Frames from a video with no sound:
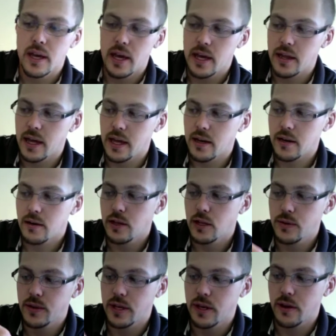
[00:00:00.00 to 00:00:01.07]
Then,
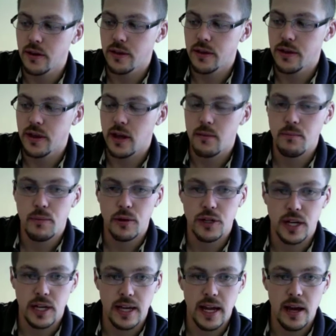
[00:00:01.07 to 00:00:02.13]
using your thumb
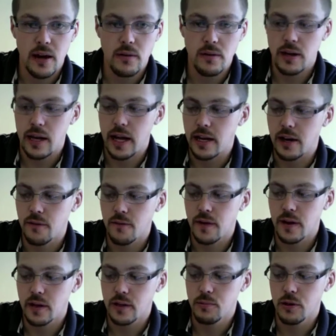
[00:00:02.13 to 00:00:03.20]
pushing down and your
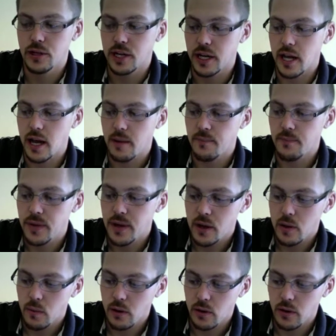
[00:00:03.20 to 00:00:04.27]
fingers pushing up,
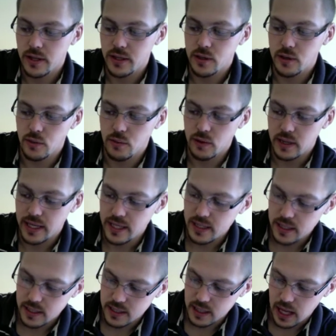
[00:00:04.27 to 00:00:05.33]
we're going to release
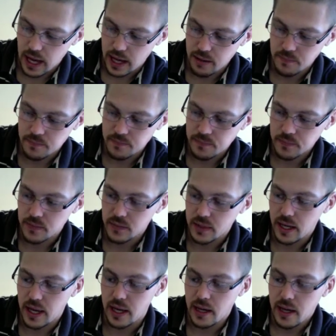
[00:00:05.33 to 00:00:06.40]
the slide.
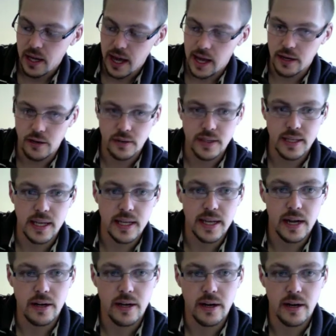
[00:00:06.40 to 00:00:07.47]
Okay, and you'll see
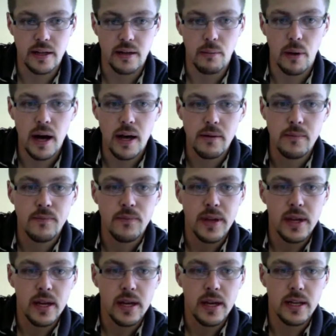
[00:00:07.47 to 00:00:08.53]
down here at the bottom,
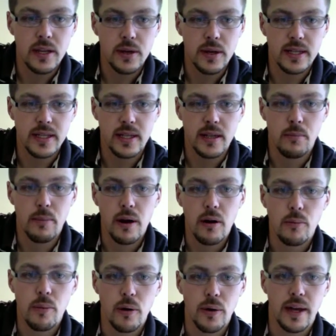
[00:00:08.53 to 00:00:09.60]
you can see the barrel
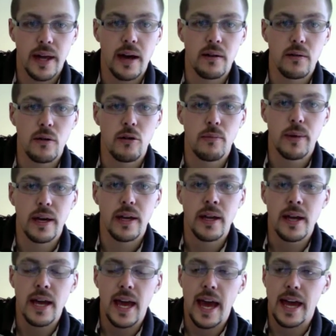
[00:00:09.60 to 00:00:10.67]
poking out a little bit,
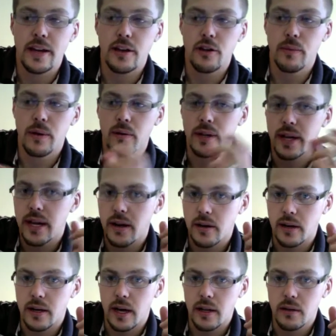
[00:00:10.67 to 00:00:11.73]
and you'll be able to
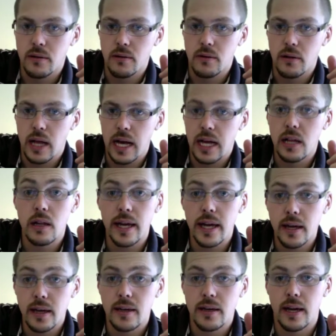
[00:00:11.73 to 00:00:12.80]
hear a little
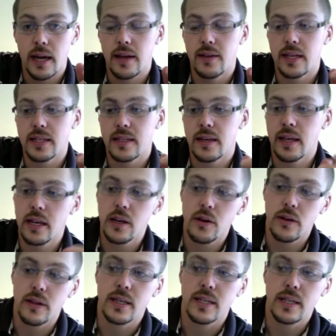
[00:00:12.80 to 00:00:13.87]
click, and that's letting you
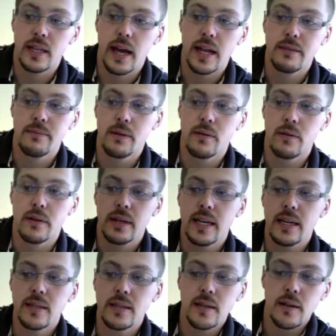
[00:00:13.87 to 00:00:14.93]
know that the slide has been
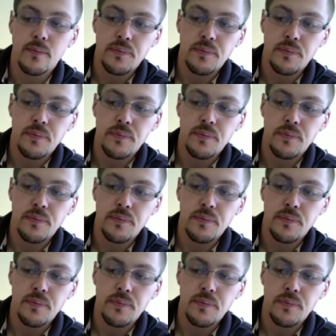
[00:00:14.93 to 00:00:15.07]
released.